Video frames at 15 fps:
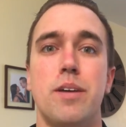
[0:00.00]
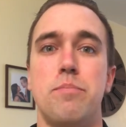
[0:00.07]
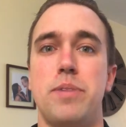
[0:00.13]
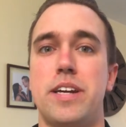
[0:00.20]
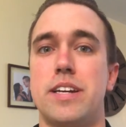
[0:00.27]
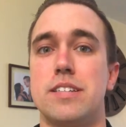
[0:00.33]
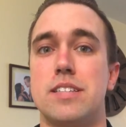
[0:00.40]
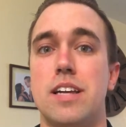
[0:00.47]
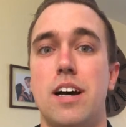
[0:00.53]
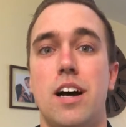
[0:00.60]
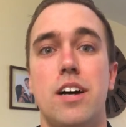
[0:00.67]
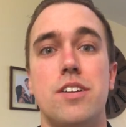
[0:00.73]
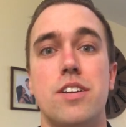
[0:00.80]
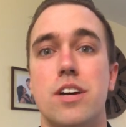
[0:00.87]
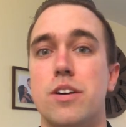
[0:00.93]
because the
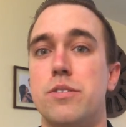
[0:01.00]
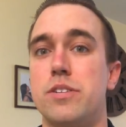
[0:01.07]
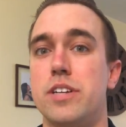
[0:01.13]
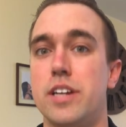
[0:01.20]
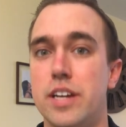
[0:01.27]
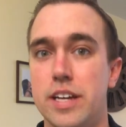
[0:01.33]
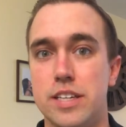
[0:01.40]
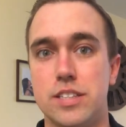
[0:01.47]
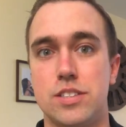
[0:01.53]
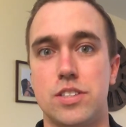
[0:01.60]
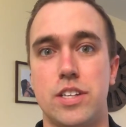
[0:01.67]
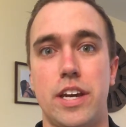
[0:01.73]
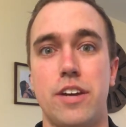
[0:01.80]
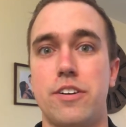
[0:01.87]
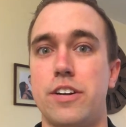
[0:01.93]
unknown is
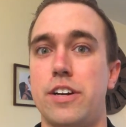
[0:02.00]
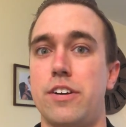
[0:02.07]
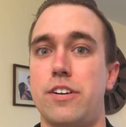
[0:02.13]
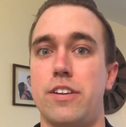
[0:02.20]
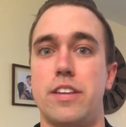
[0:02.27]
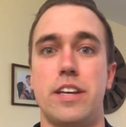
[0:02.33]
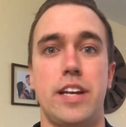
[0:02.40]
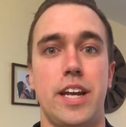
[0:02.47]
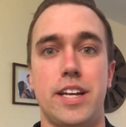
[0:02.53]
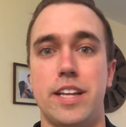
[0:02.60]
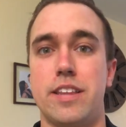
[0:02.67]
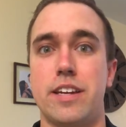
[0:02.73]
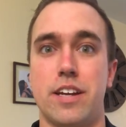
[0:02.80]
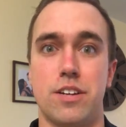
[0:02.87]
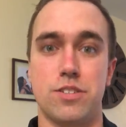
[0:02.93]
scarier than
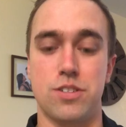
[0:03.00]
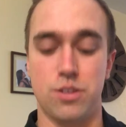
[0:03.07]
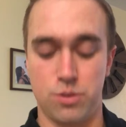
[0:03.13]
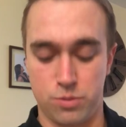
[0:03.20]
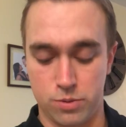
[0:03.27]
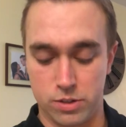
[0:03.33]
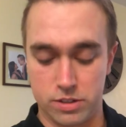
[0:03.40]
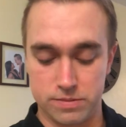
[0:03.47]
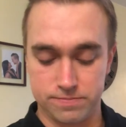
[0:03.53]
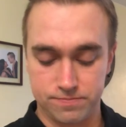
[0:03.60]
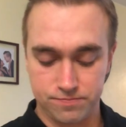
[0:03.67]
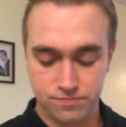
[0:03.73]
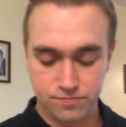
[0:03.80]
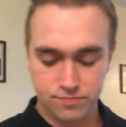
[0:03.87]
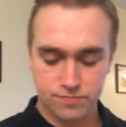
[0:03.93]
anything else in the world.
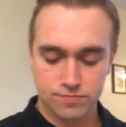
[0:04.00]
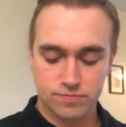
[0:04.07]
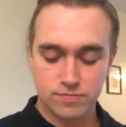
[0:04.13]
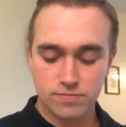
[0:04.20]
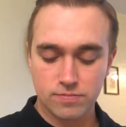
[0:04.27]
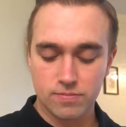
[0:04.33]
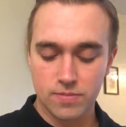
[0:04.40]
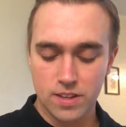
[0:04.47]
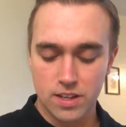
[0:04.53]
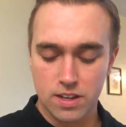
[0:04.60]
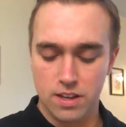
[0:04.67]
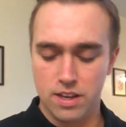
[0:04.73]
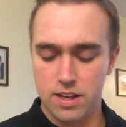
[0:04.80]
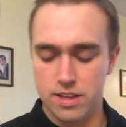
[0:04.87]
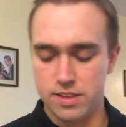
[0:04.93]

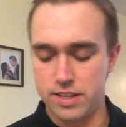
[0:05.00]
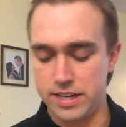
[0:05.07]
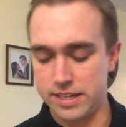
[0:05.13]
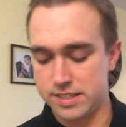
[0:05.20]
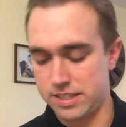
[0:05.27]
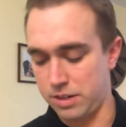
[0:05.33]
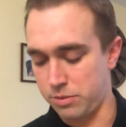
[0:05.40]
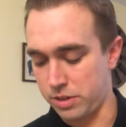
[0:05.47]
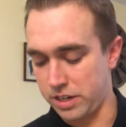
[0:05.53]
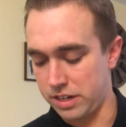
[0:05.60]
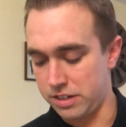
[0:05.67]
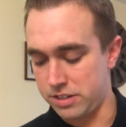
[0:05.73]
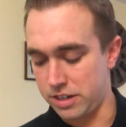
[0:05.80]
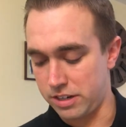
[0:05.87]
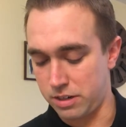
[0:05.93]
The next thing we're going
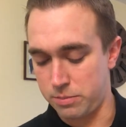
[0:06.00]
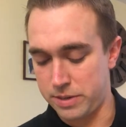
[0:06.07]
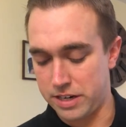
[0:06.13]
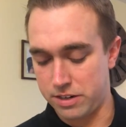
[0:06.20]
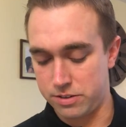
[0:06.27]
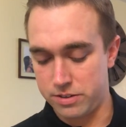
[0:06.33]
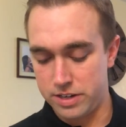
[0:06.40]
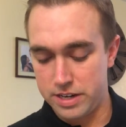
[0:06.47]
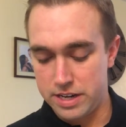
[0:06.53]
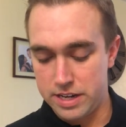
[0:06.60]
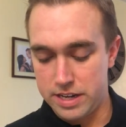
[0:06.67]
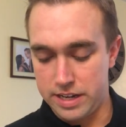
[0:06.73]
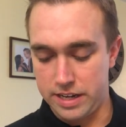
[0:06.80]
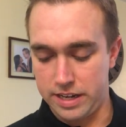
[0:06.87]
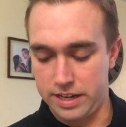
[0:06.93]
to talk about
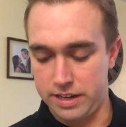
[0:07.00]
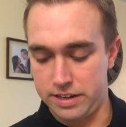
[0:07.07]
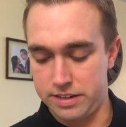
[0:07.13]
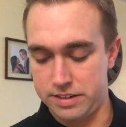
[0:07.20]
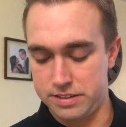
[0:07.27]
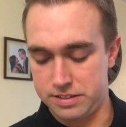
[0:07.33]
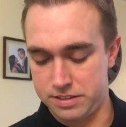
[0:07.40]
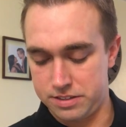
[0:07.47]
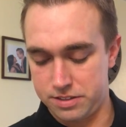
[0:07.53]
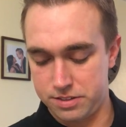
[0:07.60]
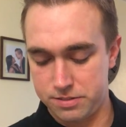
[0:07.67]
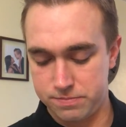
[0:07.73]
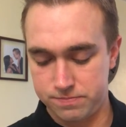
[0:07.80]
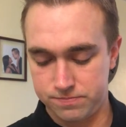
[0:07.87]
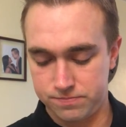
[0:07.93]
is